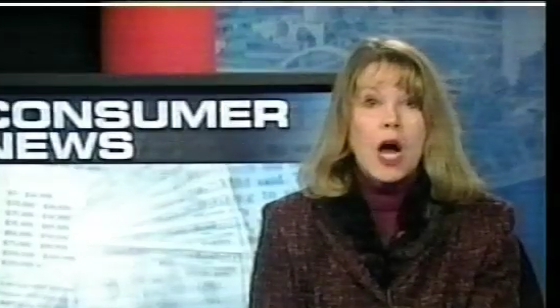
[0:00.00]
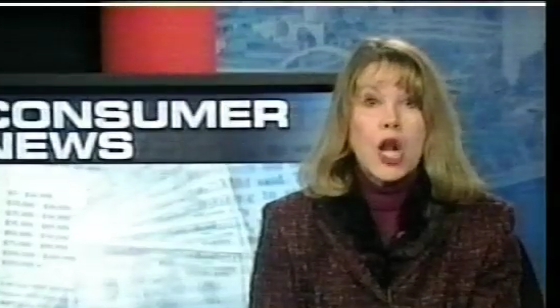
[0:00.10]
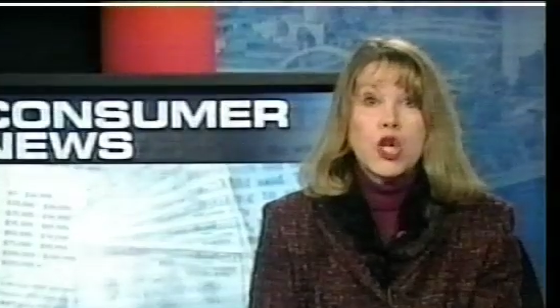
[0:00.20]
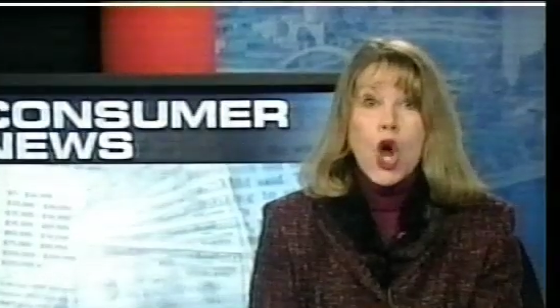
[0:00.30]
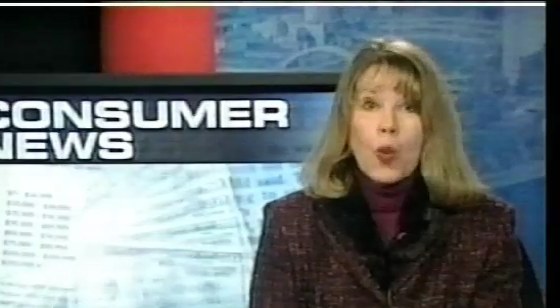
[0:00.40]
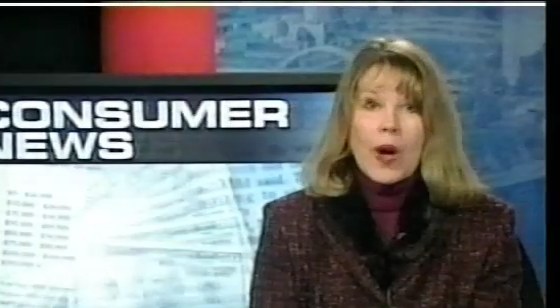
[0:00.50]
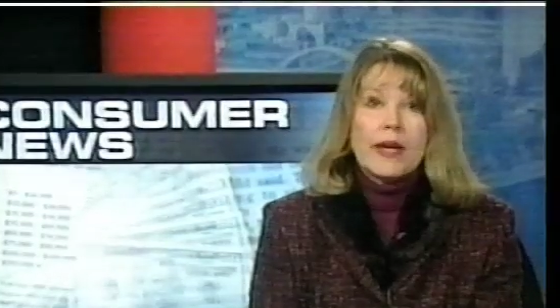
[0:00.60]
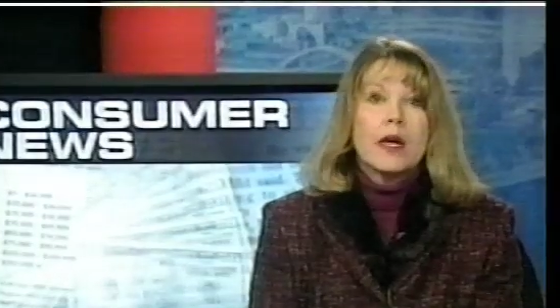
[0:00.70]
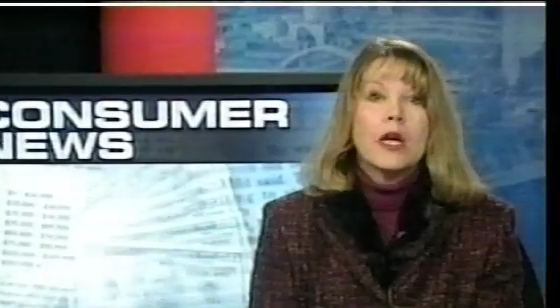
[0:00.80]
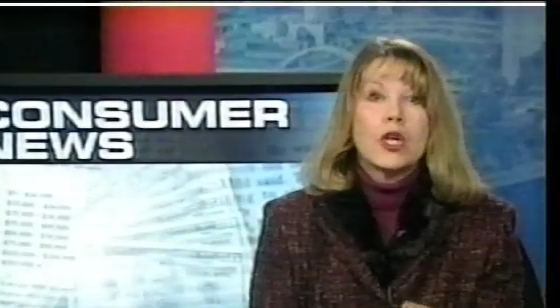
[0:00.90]
no
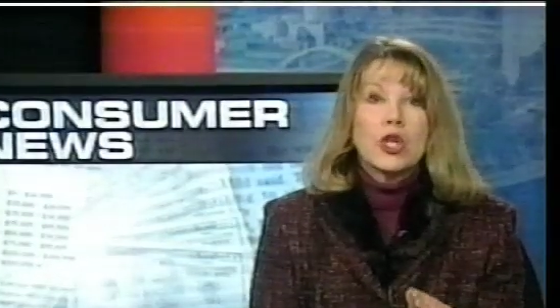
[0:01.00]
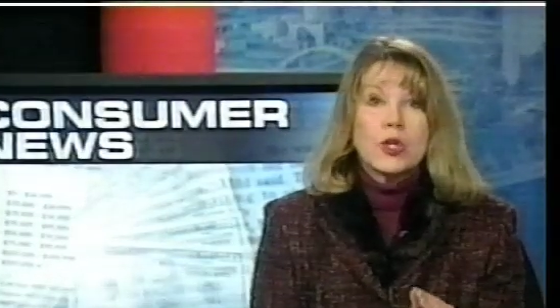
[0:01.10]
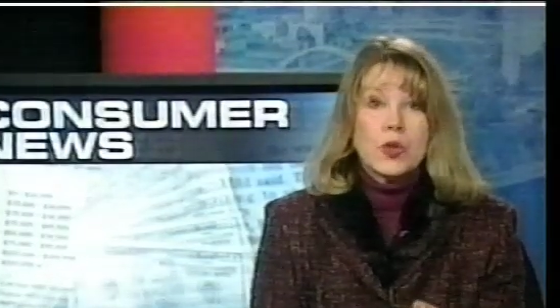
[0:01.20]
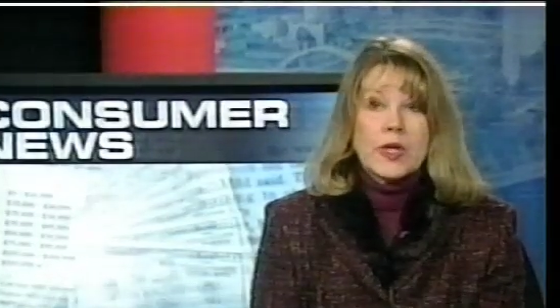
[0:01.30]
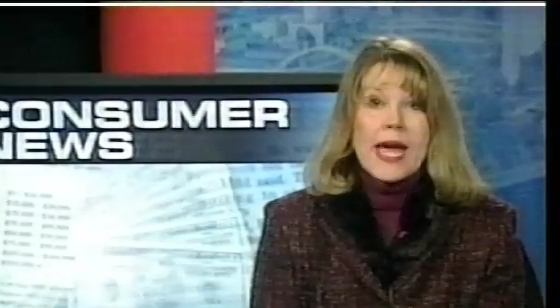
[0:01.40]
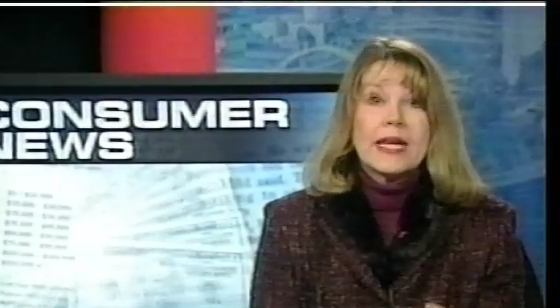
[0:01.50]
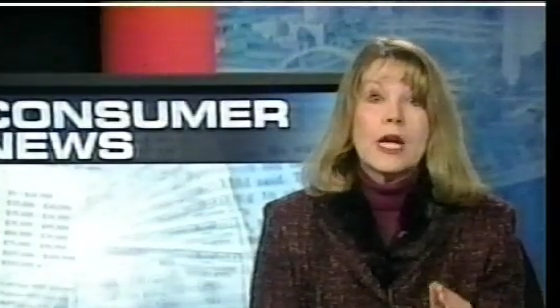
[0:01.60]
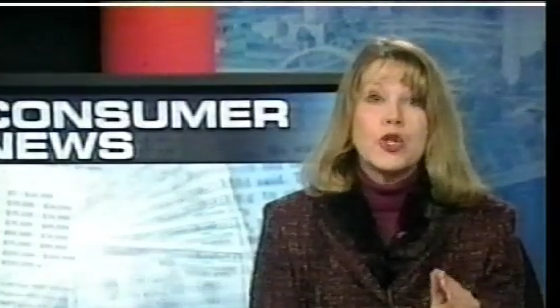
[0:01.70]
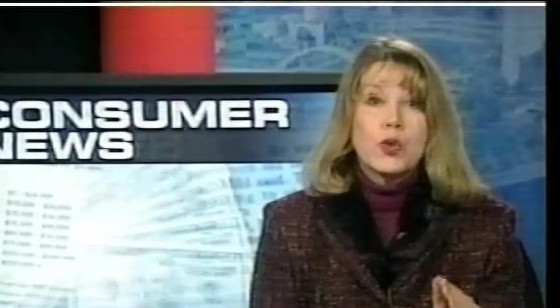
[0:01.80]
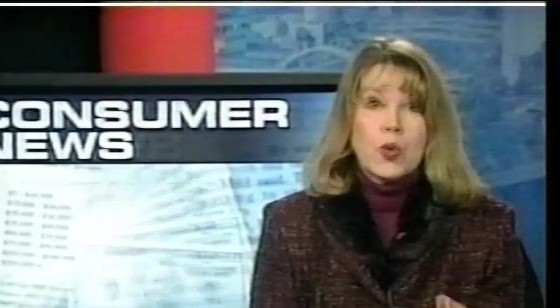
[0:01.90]
one could create
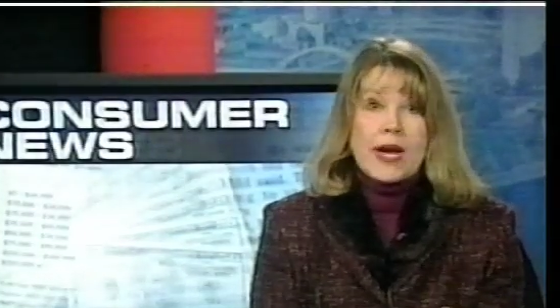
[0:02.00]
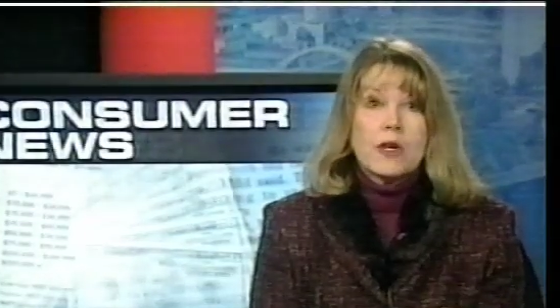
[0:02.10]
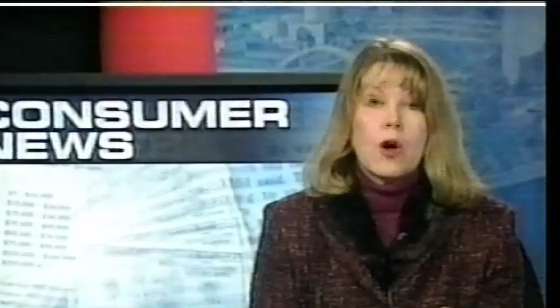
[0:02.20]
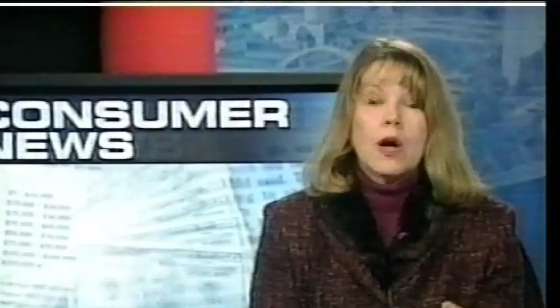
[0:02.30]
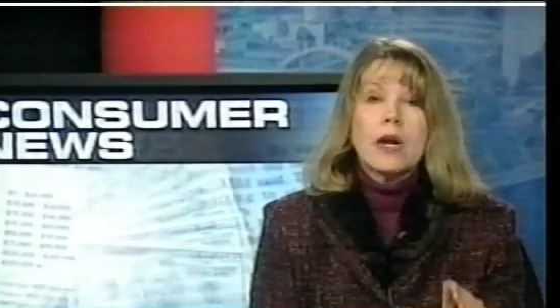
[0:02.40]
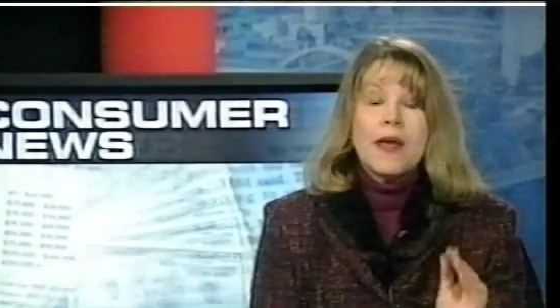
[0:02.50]
a new credit card.